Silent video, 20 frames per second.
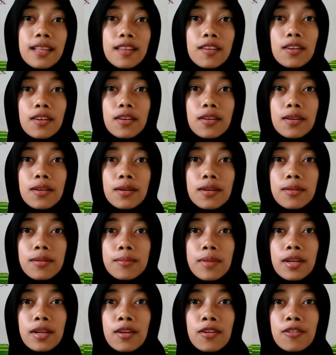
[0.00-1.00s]
there are
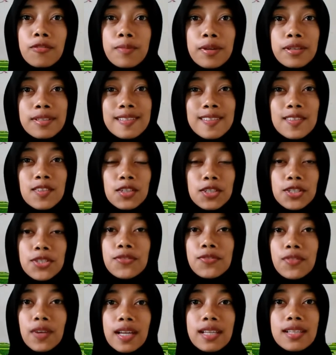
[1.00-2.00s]
many of my
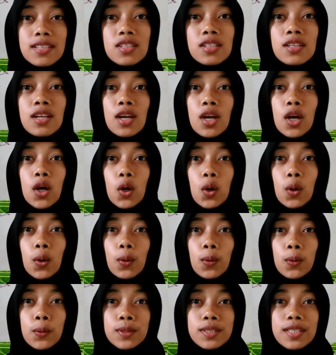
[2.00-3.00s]
sister's friends
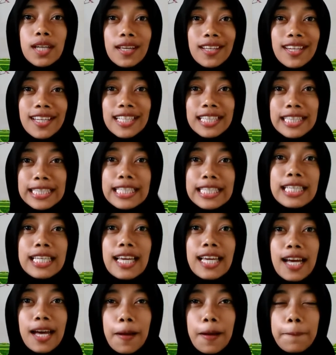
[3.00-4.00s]
who
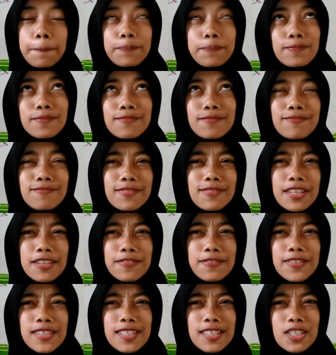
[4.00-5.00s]
directly
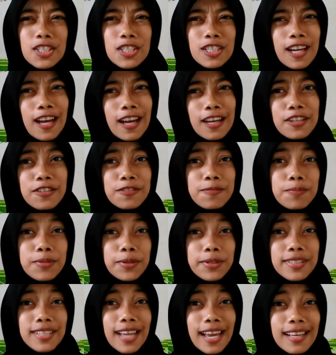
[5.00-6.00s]
give such kind of
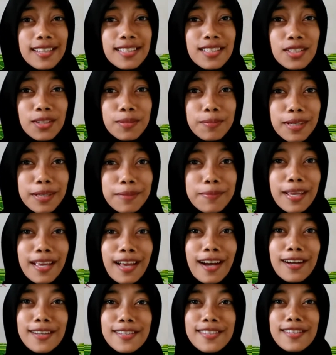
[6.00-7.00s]
protest to me
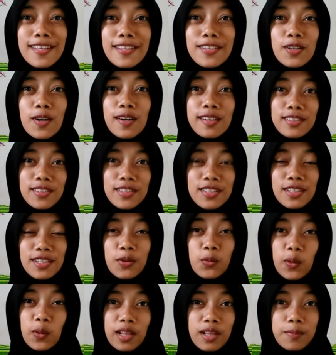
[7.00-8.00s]
because they don't
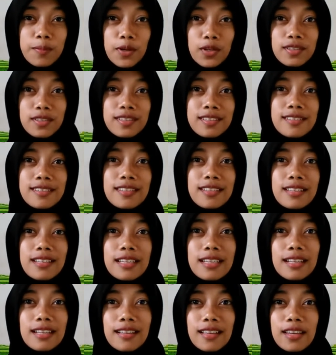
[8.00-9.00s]
understand well about the
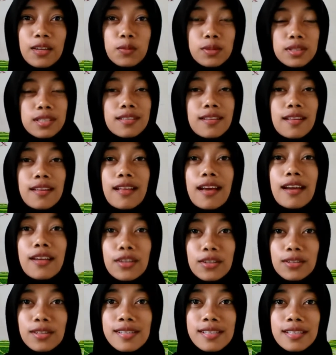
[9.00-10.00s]
language that I
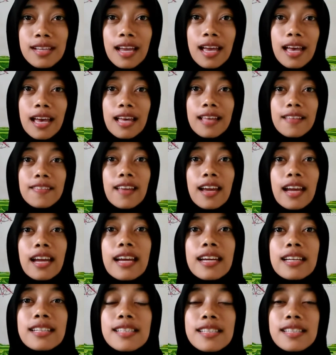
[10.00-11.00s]
use.
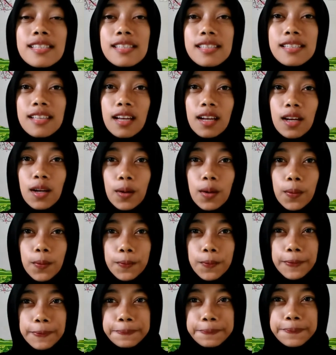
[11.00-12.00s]
Then,
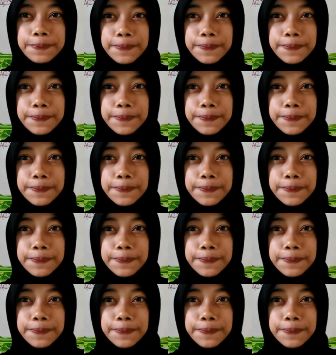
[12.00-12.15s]
so